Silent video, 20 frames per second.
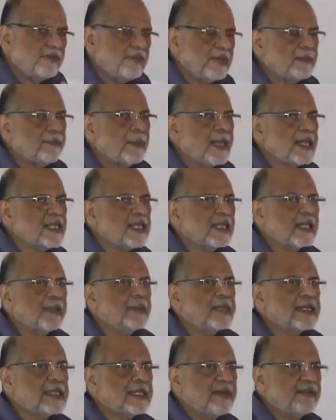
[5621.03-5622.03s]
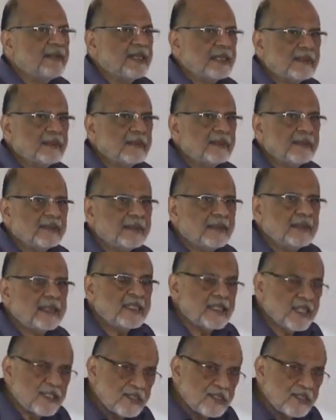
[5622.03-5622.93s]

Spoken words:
with plastic number 7. This